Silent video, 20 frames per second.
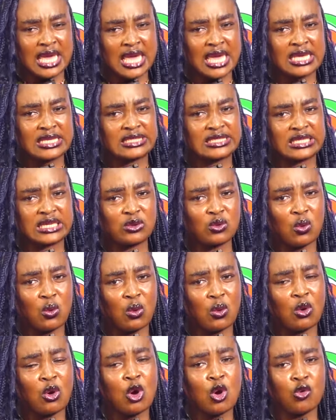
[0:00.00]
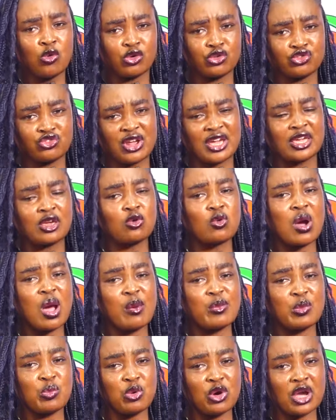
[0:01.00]
s rewoho or drag a
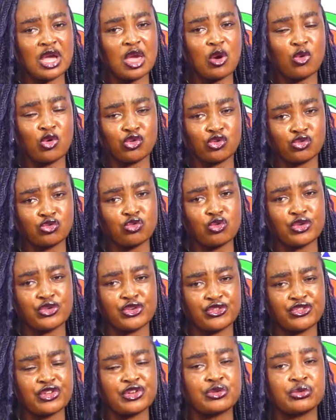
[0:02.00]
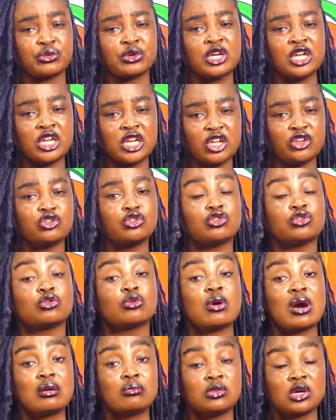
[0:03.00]
Kwame Boga hono watch channel and so
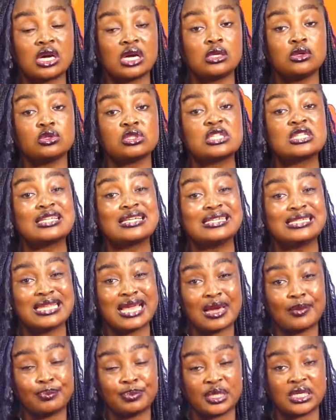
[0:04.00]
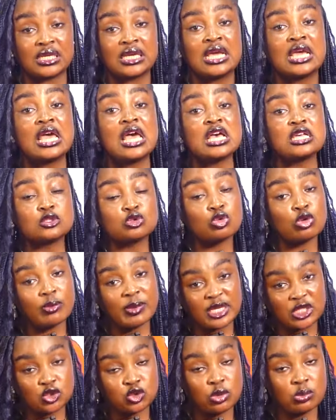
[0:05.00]
Kwame Boga do sin in yabre so
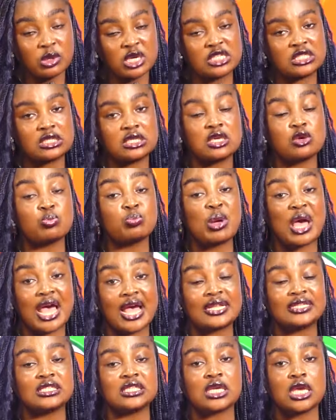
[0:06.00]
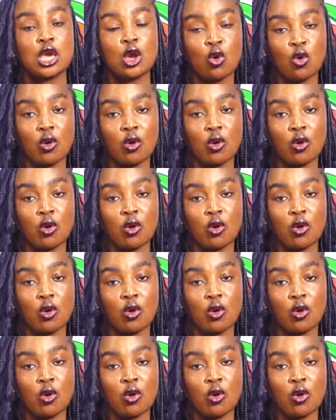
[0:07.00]
Obecho Boy Siki party,